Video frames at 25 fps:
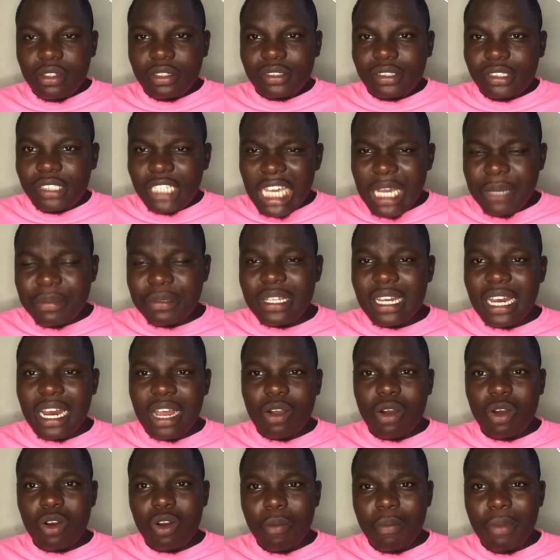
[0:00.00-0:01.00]
Tips that are
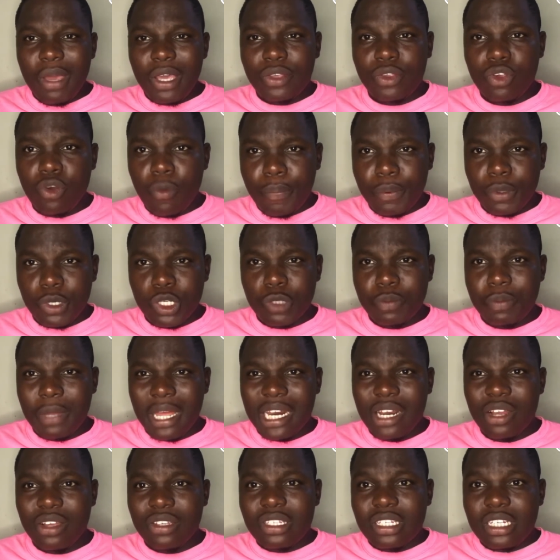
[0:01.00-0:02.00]
going to make you
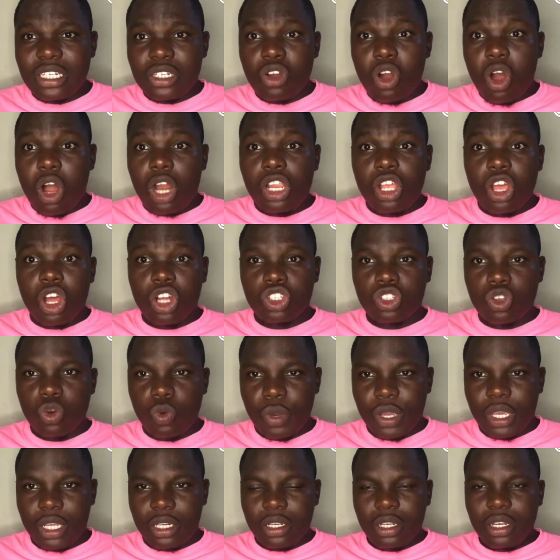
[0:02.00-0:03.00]
prosperous in all you're
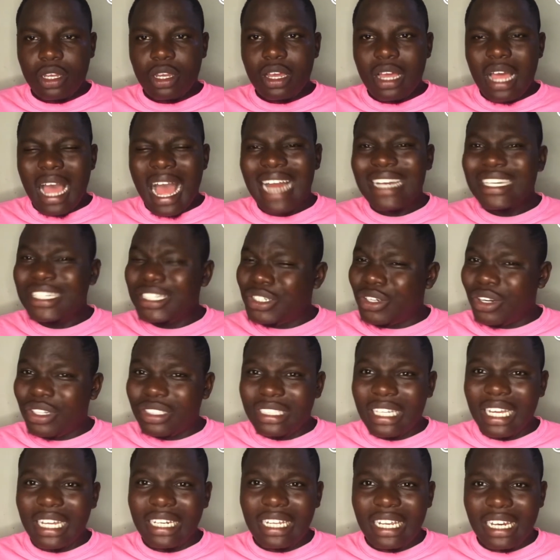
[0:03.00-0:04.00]
doing and in your
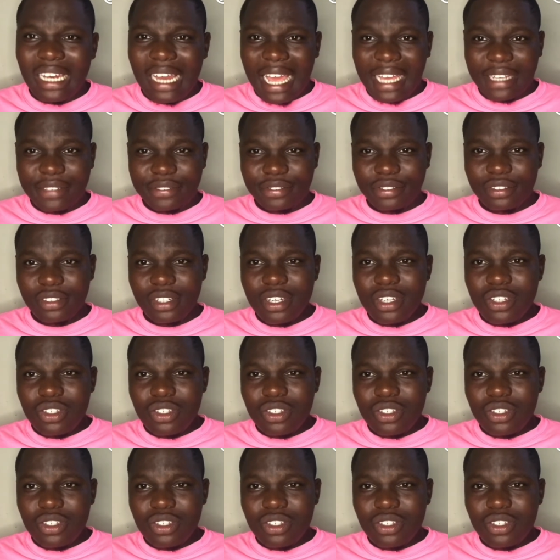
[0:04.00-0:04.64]
daily life.